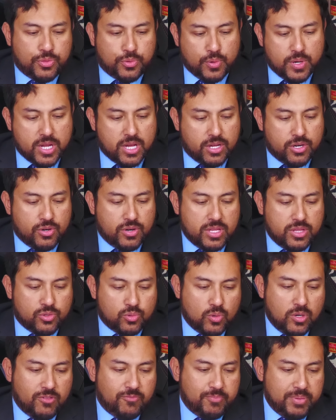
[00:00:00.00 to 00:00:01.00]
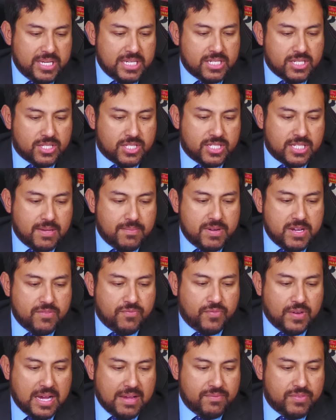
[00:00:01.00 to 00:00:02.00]
312 pages,
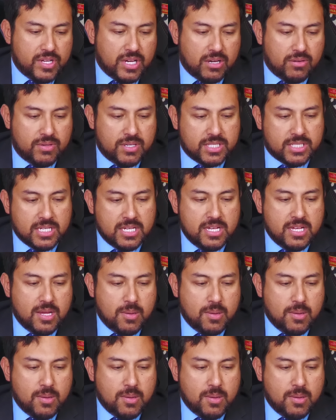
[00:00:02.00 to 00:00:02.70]
$75.